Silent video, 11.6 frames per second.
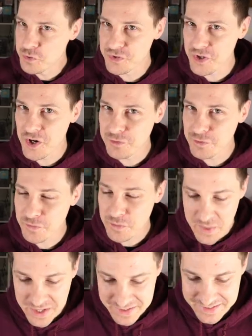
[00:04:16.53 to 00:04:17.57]
We start off with a
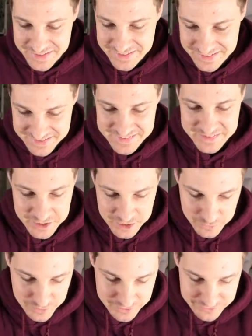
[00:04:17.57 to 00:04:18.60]
pack. Let's start
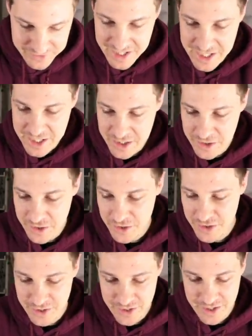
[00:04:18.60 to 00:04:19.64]
with a
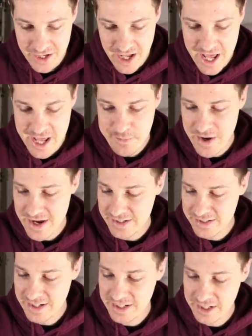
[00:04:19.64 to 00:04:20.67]

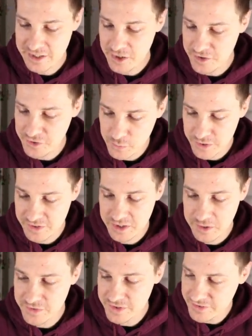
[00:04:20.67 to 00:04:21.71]
pack, and I know there's one that
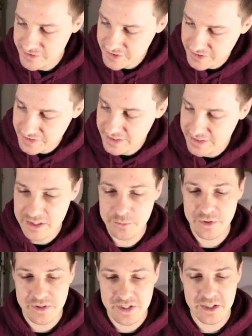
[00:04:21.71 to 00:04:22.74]
comes in the starter deck. Then
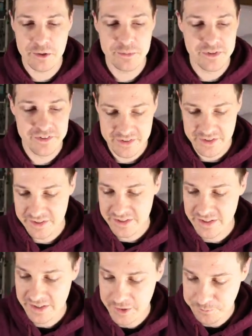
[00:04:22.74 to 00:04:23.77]
we'll crack open the starter
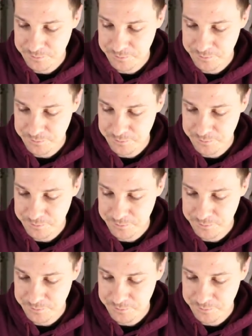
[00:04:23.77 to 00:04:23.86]
deck.